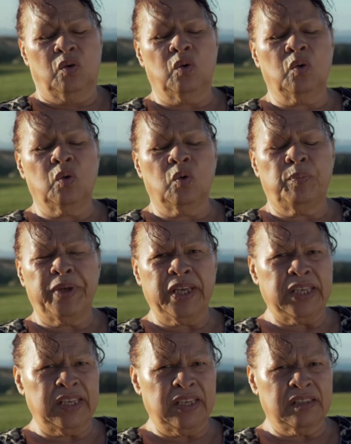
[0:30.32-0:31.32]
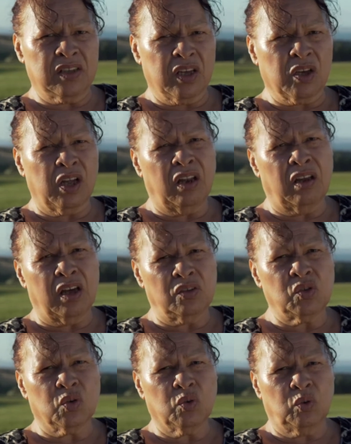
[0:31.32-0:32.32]
or Pinky as I like
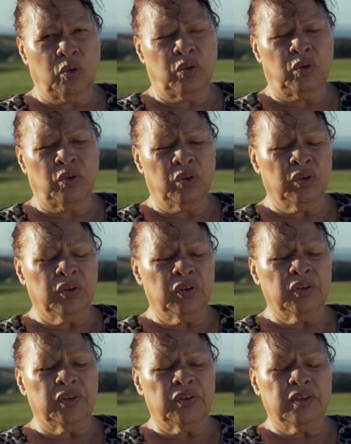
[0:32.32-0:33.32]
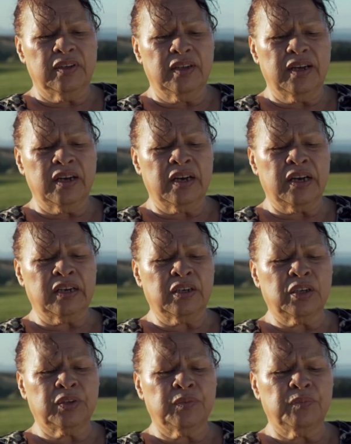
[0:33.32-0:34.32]
to call her.
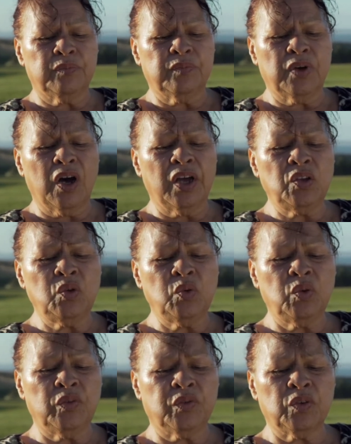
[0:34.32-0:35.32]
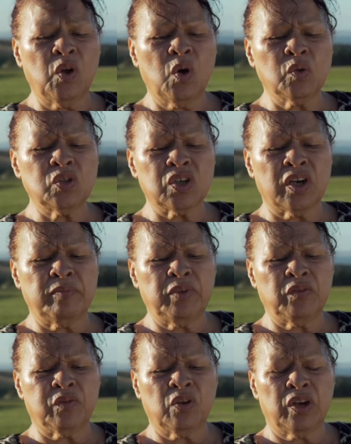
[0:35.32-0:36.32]
I knew her for a long time
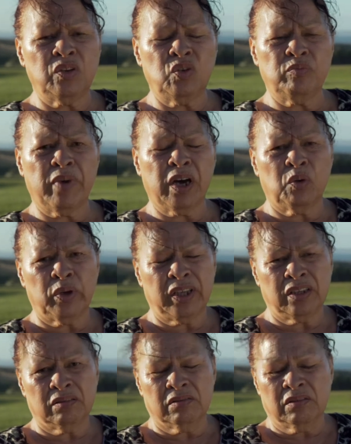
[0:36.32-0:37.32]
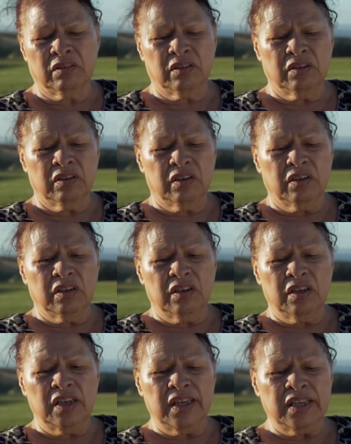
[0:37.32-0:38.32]
before I knew Maui,
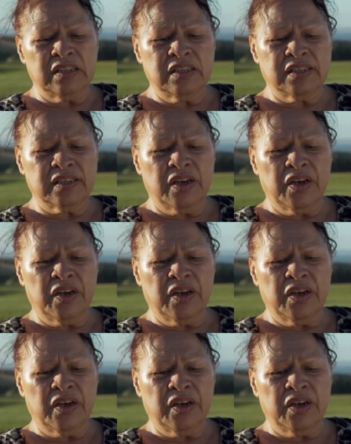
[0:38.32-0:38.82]
and